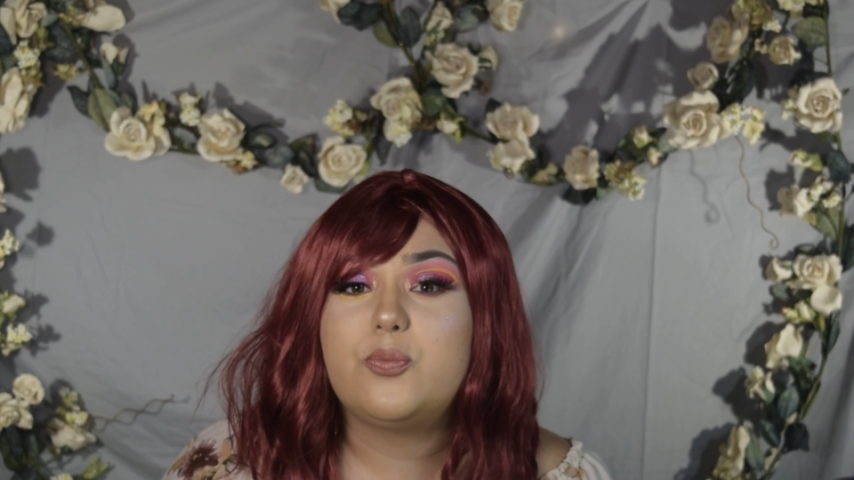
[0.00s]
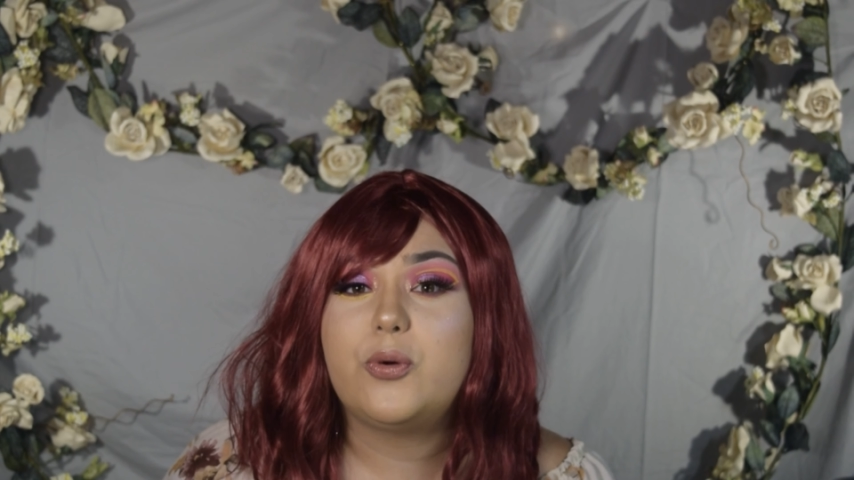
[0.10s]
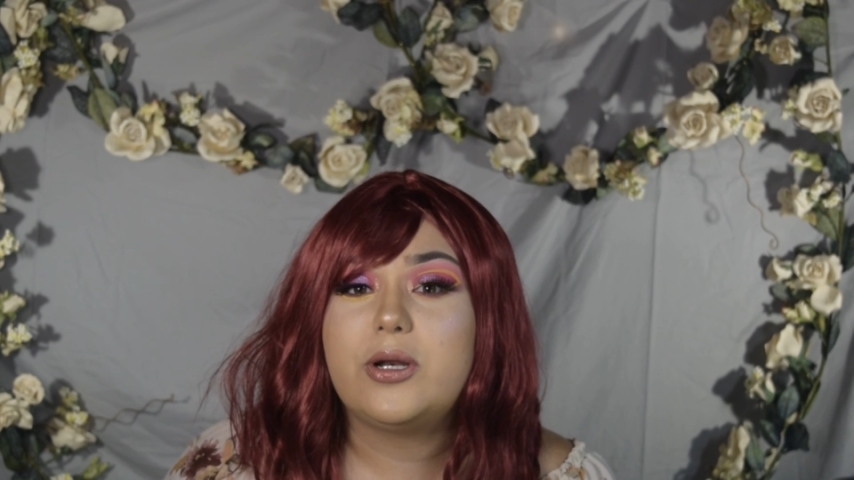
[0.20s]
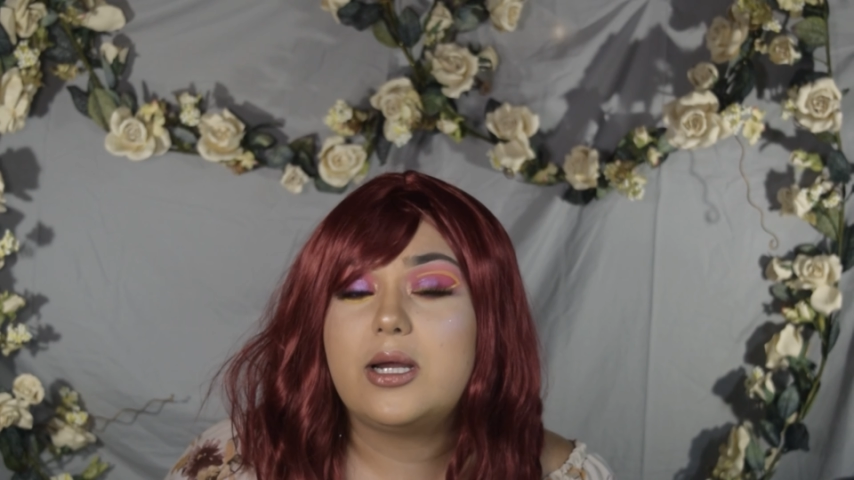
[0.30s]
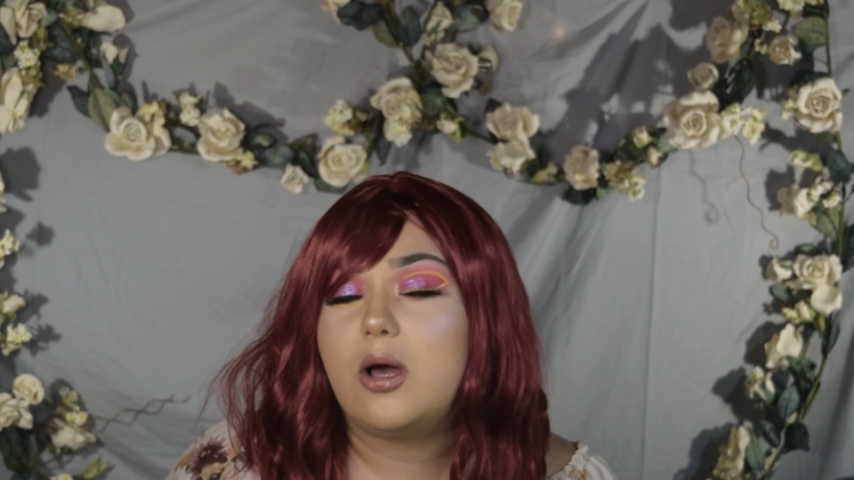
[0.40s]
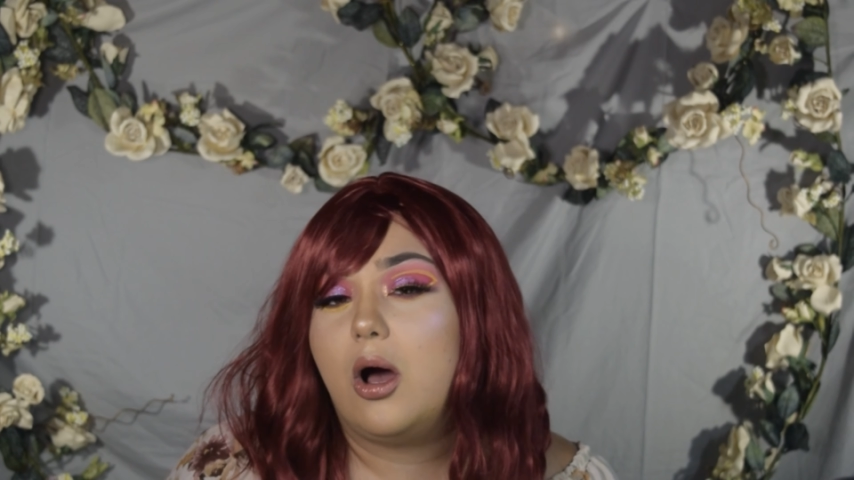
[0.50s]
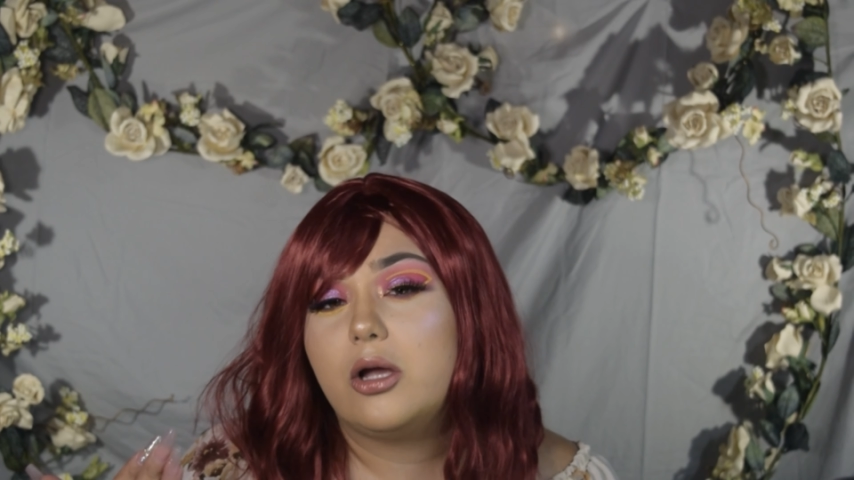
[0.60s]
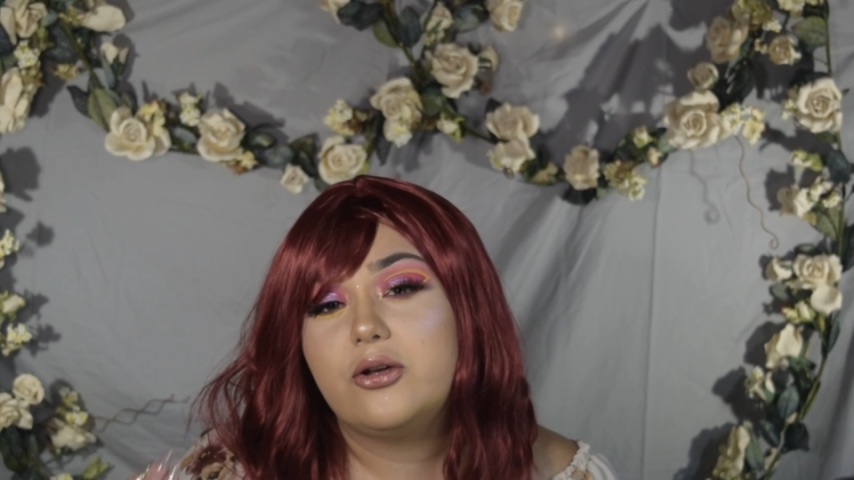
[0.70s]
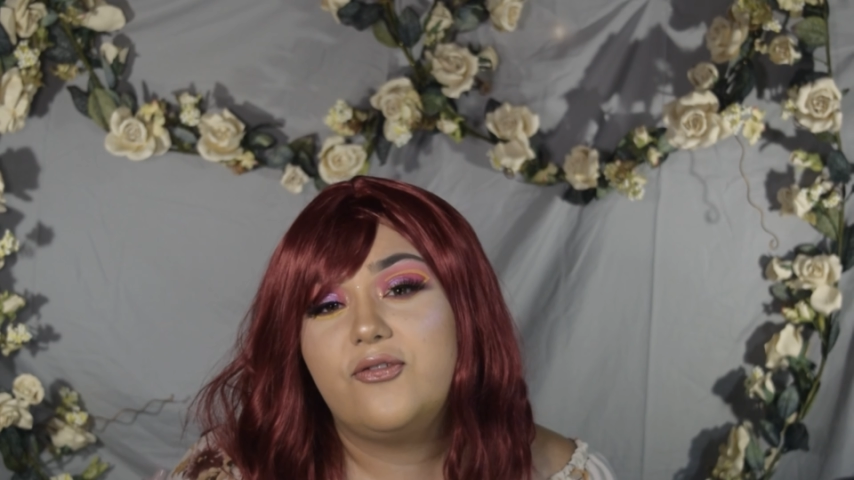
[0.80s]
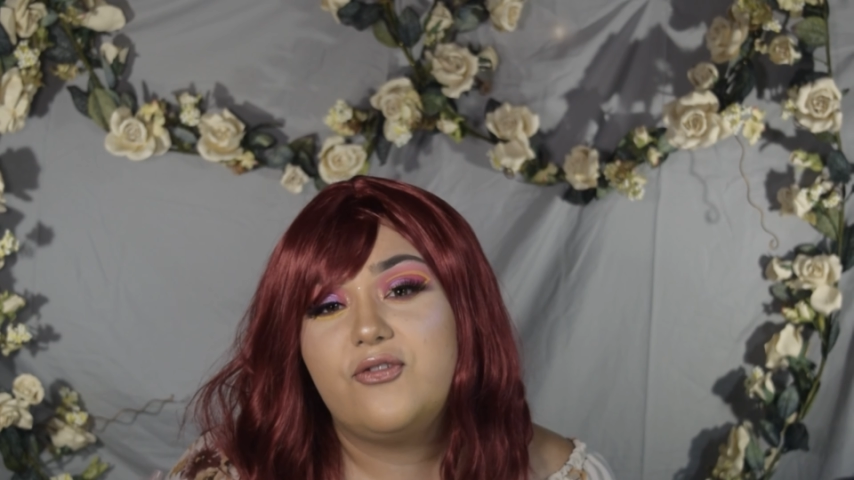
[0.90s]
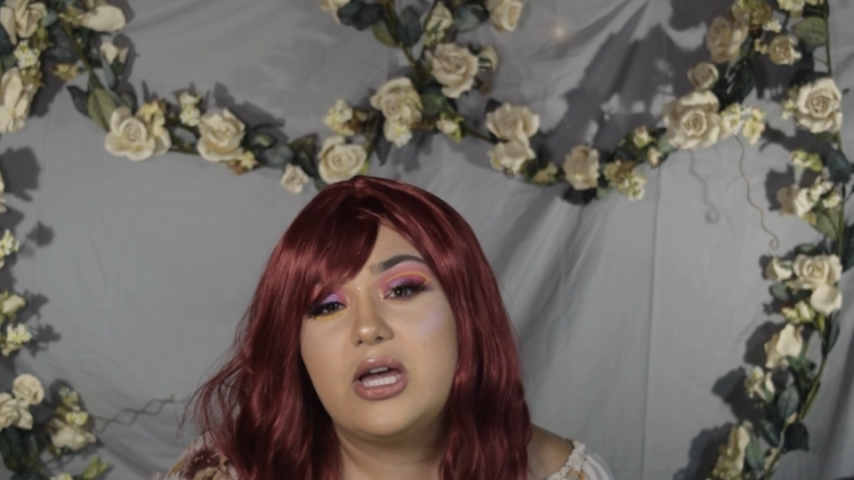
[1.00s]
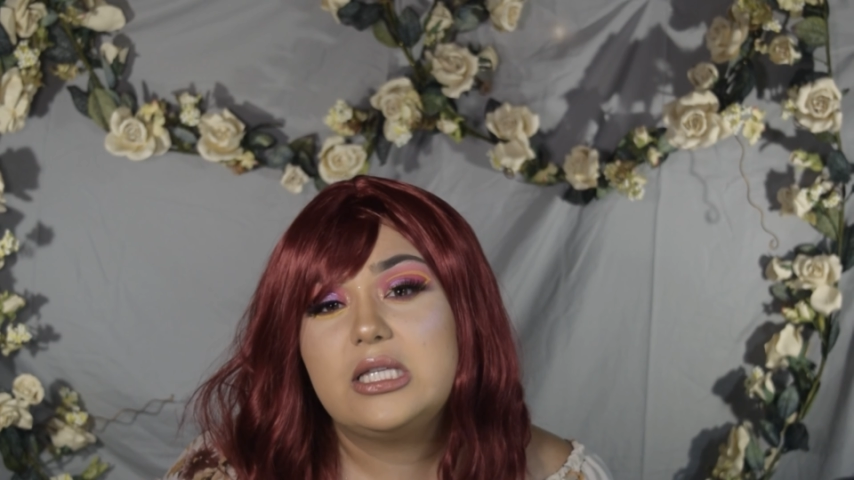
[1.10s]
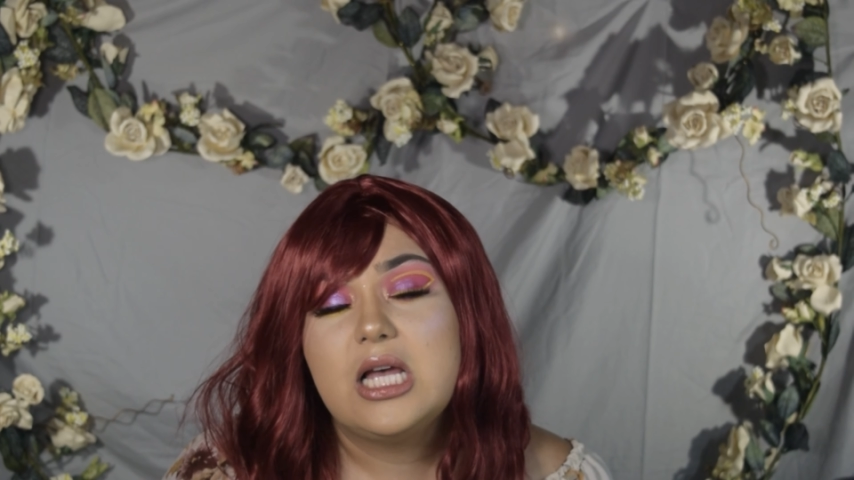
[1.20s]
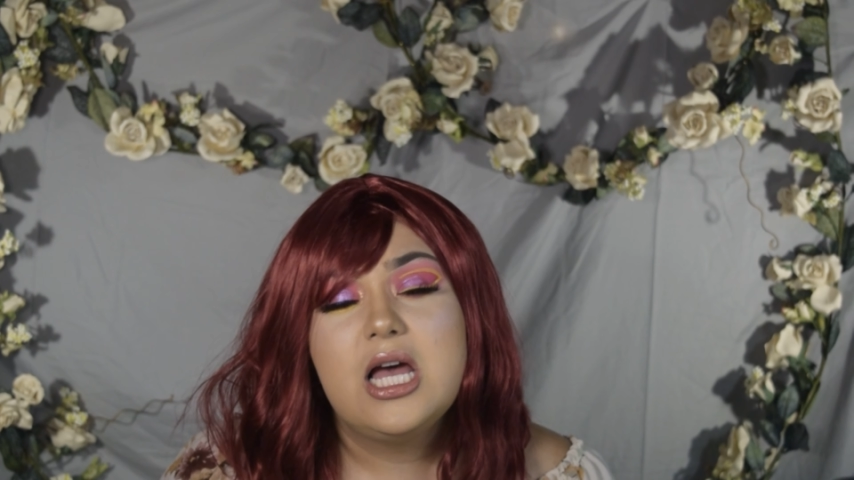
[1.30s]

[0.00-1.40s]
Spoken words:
putting it on your face